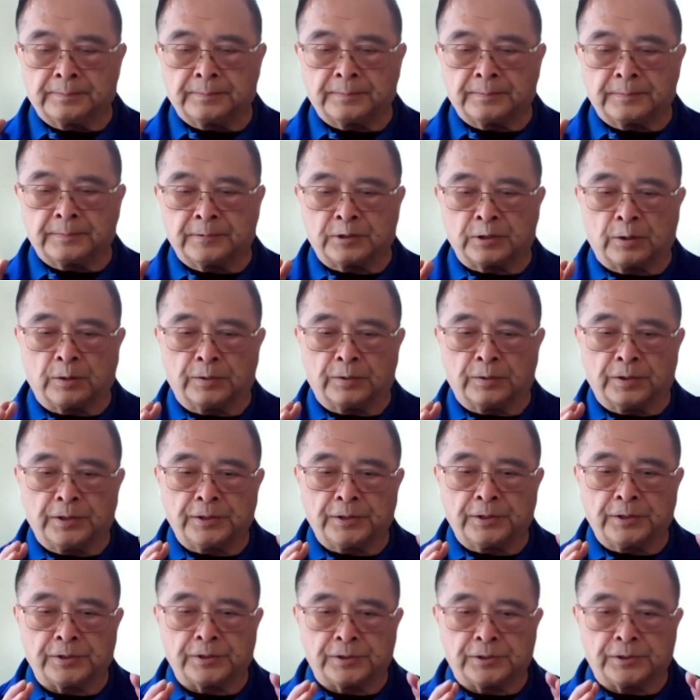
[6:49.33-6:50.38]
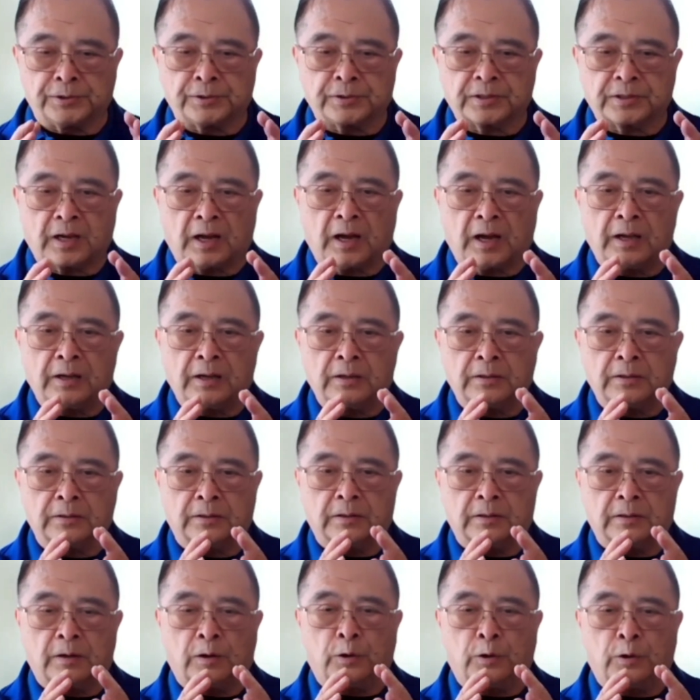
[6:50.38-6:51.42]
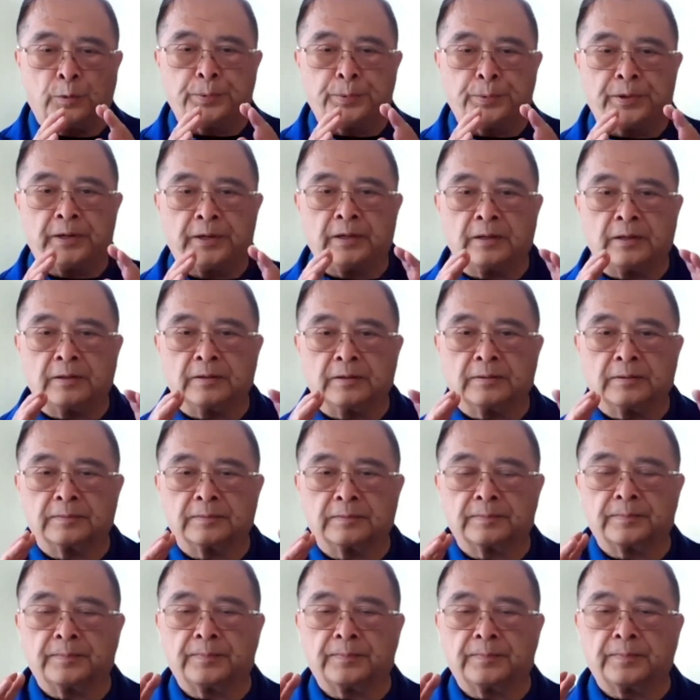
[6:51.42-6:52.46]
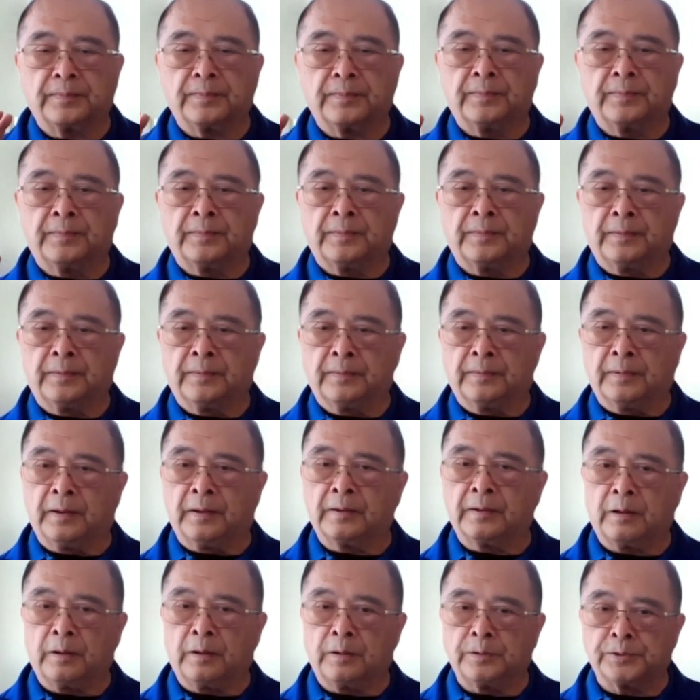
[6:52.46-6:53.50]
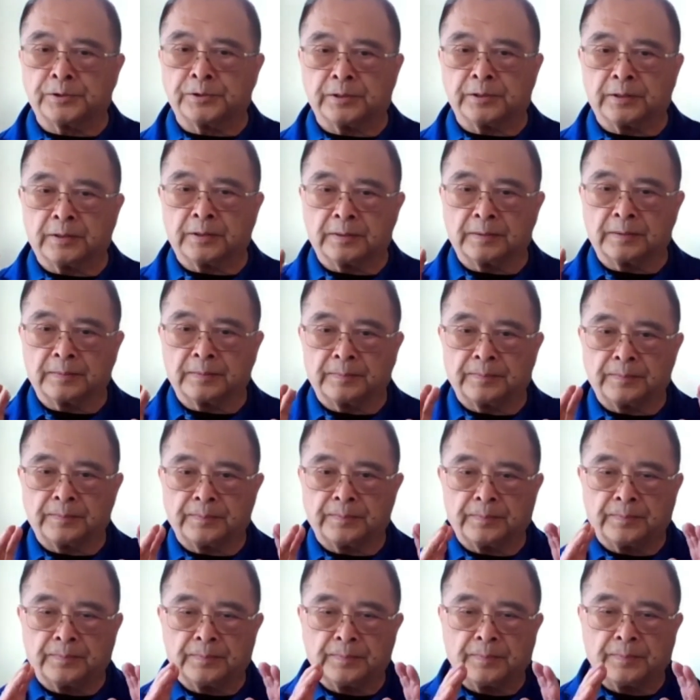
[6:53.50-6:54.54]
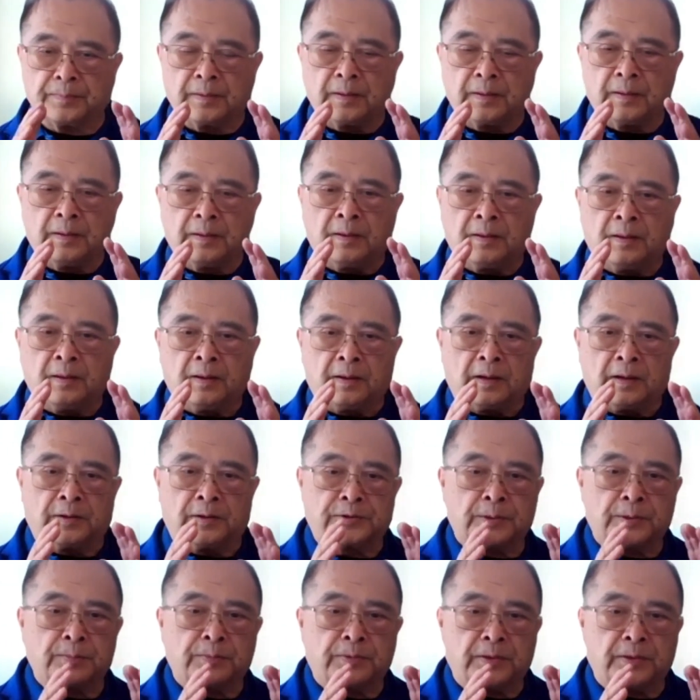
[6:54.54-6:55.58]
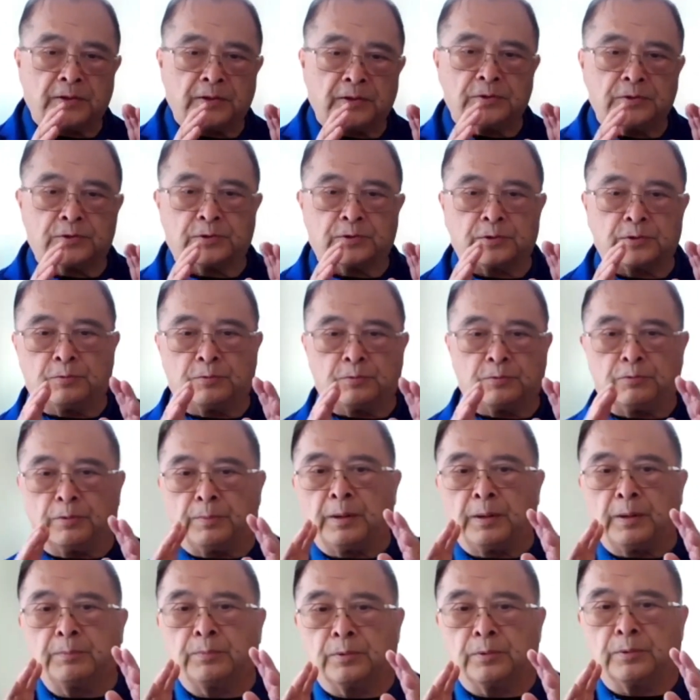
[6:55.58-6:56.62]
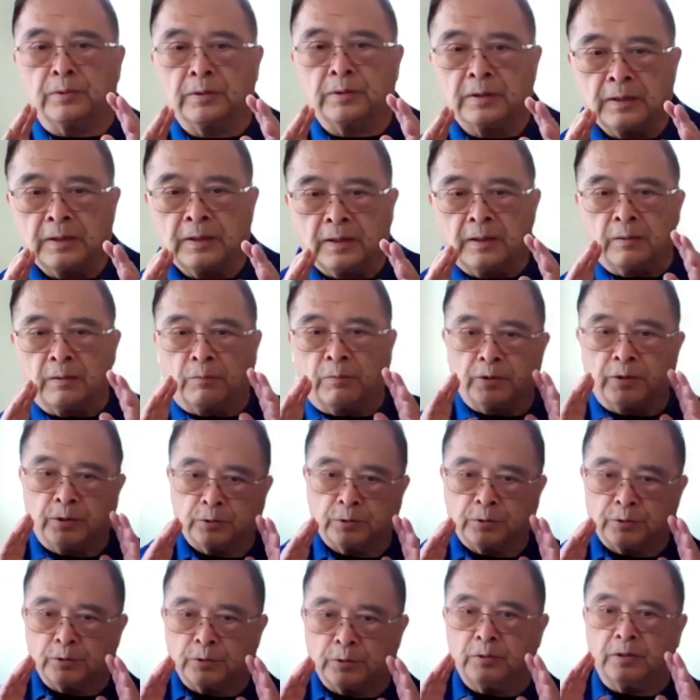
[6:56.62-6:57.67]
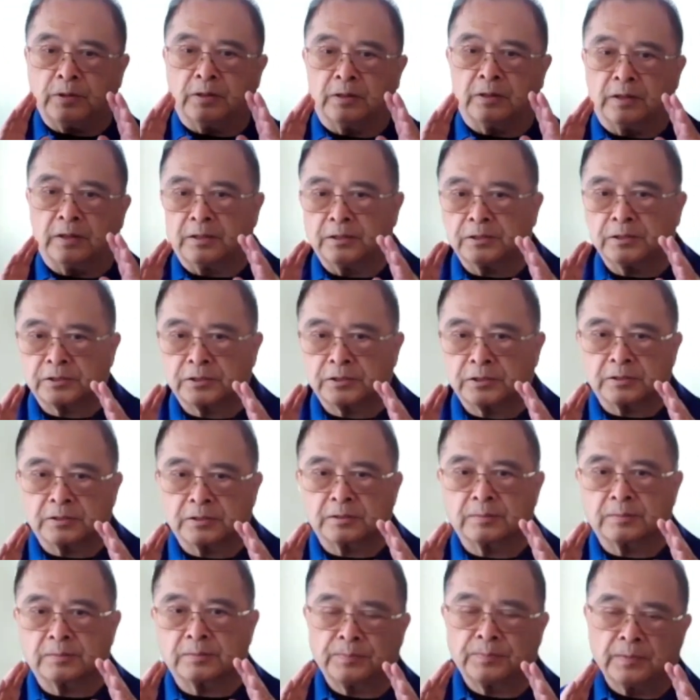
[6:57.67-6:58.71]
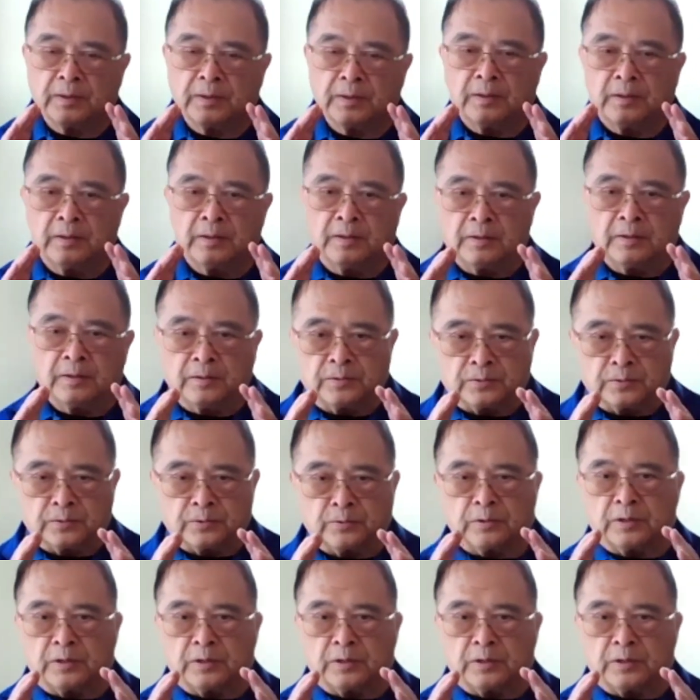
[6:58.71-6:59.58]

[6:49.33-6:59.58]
So this is kaihe opening and closing. Now some things to remember when you're doing this, do